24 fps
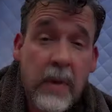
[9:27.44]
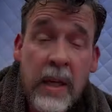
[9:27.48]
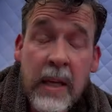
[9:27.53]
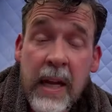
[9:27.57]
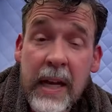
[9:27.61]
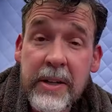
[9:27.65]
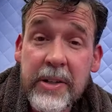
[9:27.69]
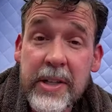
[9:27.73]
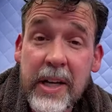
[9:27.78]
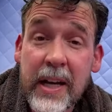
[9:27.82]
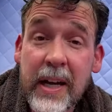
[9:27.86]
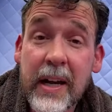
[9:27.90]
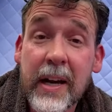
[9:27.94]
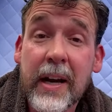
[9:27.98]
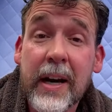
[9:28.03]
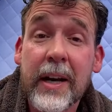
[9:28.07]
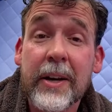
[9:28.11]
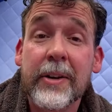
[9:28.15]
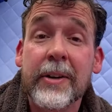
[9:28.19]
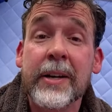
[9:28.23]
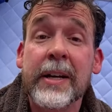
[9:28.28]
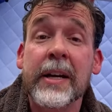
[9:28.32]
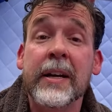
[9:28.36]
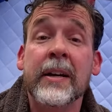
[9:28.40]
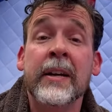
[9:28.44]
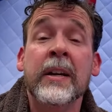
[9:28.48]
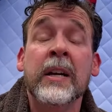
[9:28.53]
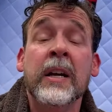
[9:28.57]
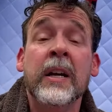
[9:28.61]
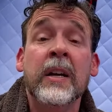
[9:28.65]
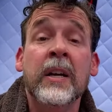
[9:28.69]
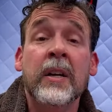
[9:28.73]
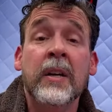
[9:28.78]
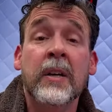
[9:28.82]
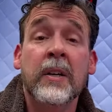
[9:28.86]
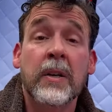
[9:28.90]
It actually got hotter in here
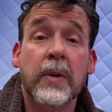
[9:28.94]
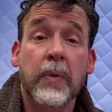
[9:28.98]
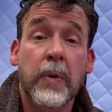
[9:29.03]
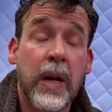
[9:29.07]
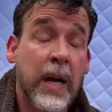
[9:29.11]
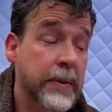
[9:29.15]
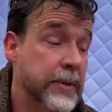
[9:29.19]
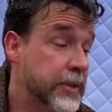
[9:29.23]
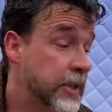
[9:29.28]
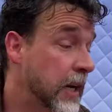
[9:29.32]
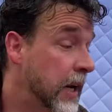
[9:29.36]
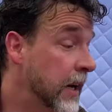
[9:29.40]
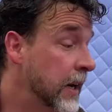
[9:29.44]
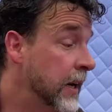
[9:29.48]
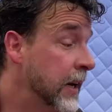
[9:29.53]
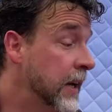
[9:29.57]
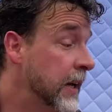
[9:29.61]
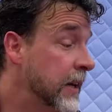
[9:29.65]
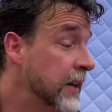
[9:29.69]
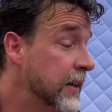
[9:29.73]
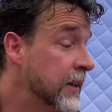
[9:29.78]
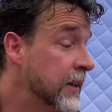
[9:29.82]
when I was gone.